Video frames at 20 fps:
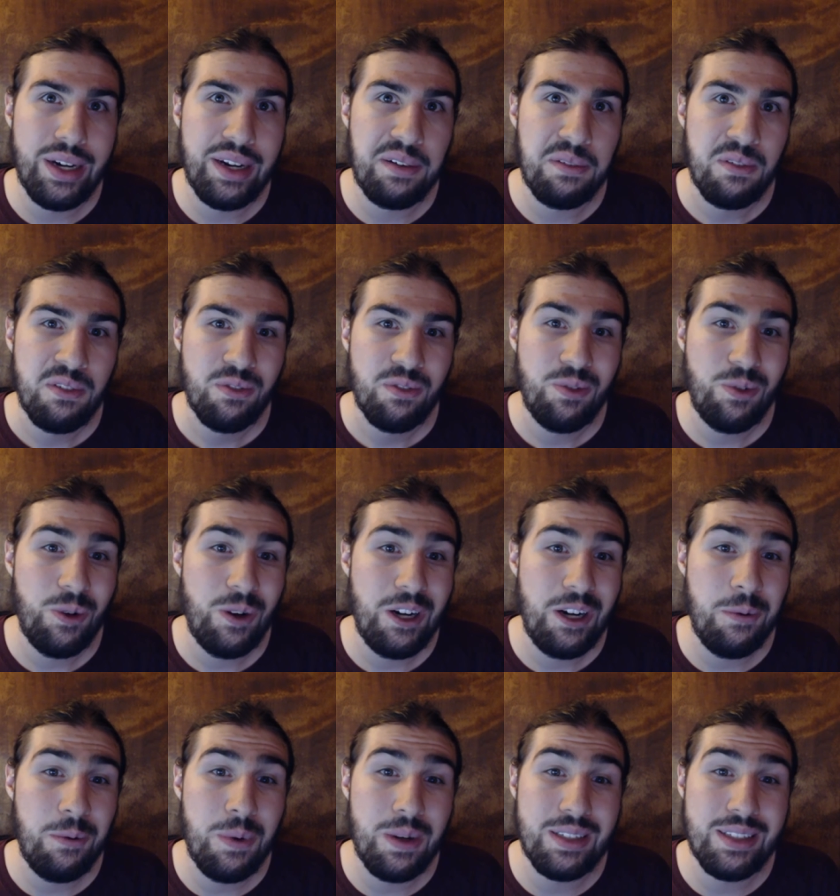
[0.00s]
and
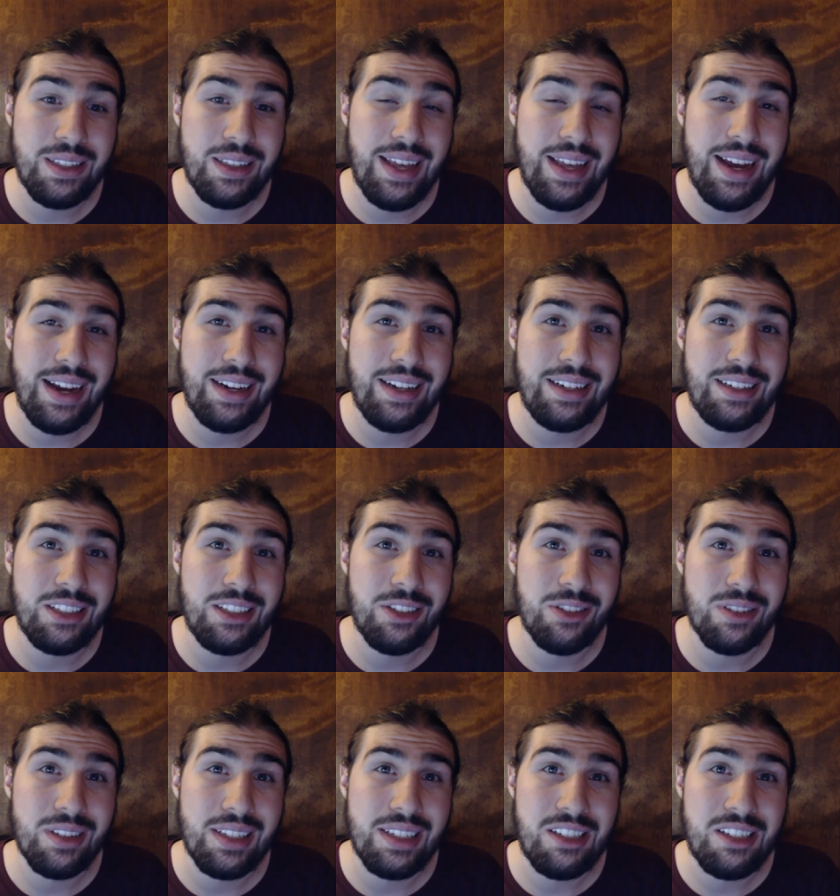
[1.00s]
really wasn't that easy,
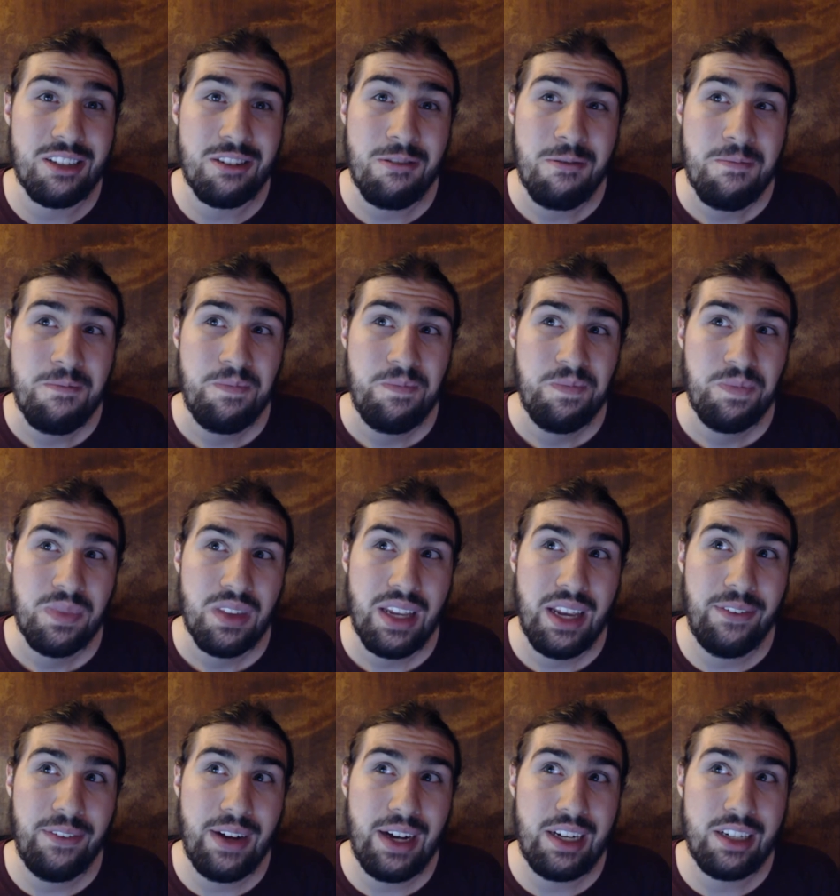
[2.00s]
or at least
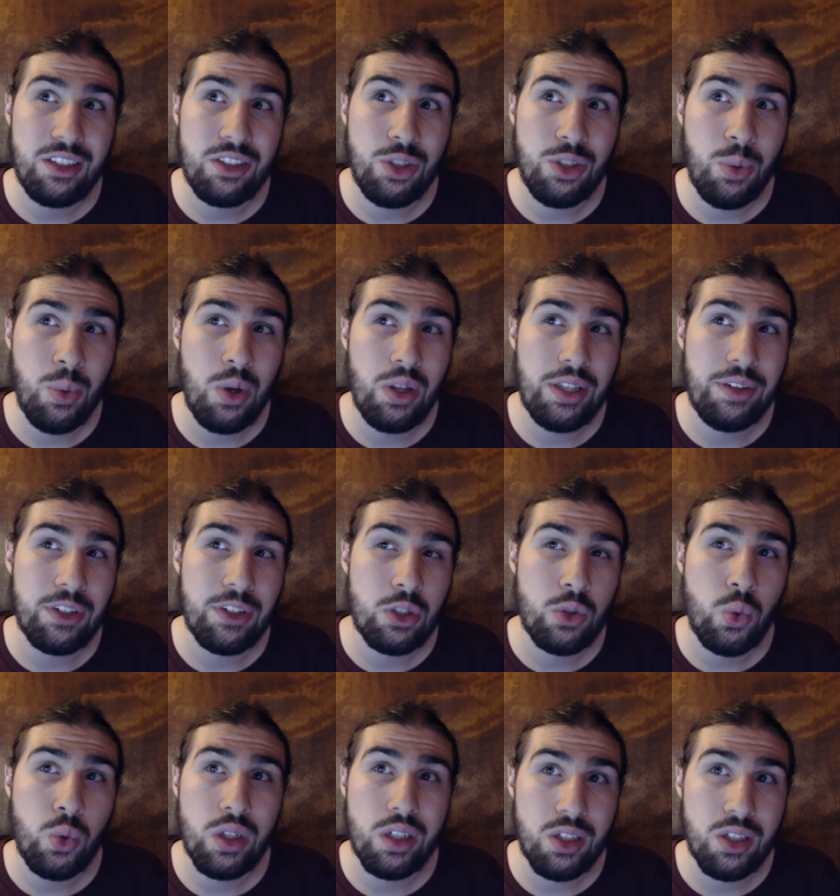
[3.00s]
if I do only
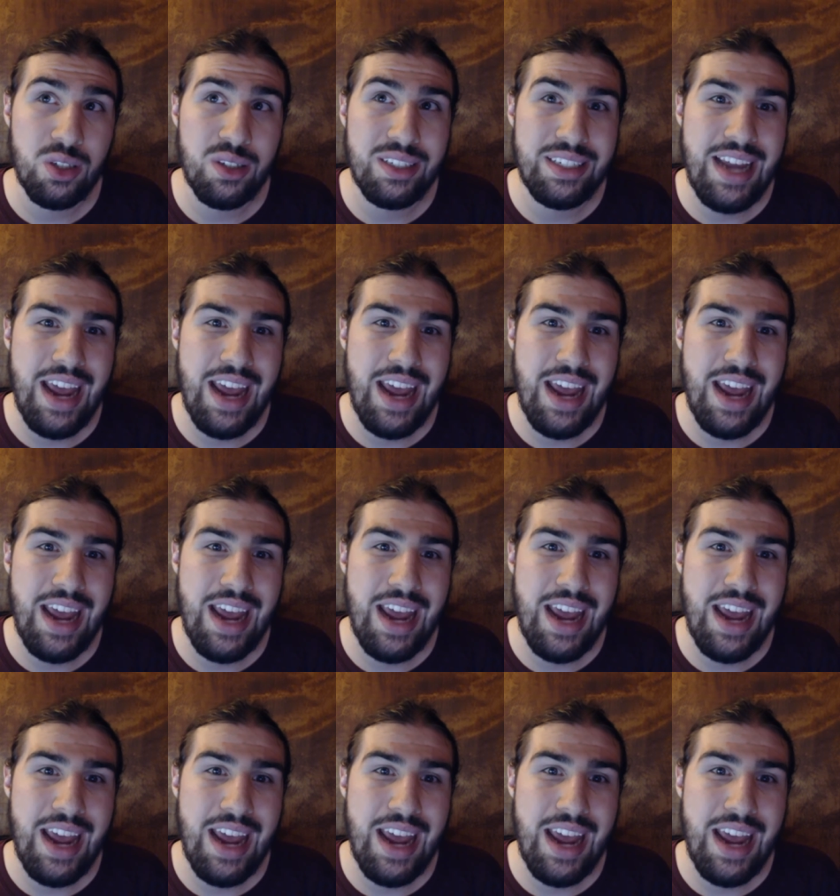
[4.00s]
record good